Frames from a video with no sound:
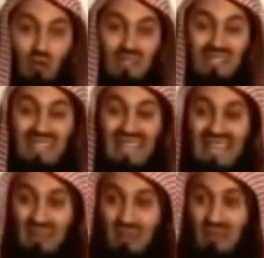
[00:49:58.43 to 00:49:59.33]
who was the
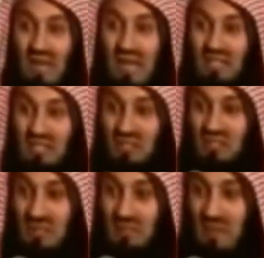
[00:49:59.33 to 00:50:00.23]
head of the archers on that